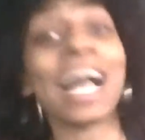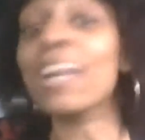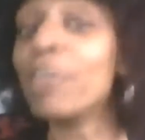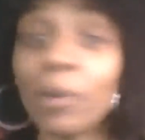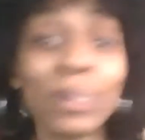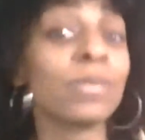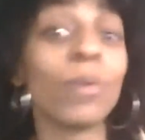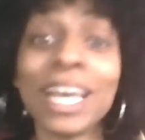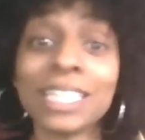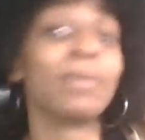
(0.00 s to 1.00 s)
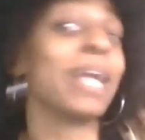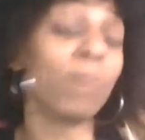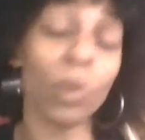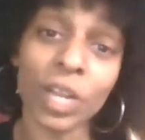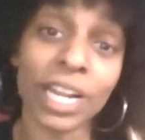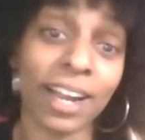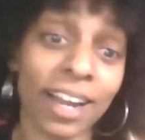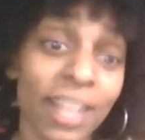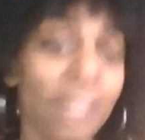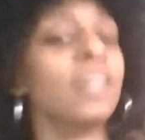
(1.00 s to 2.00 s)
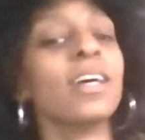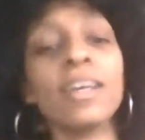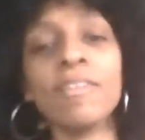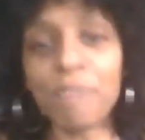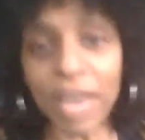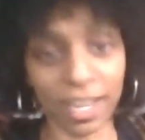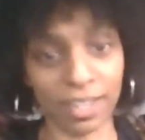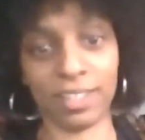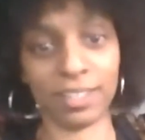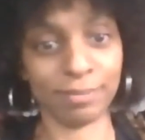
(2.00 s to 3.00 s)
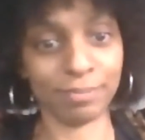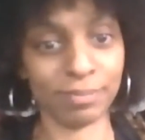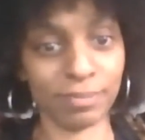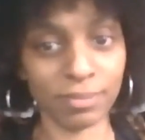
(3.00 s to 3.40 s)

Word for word: I don't know what's west, but I'm going there. Everybody and Jon Snow.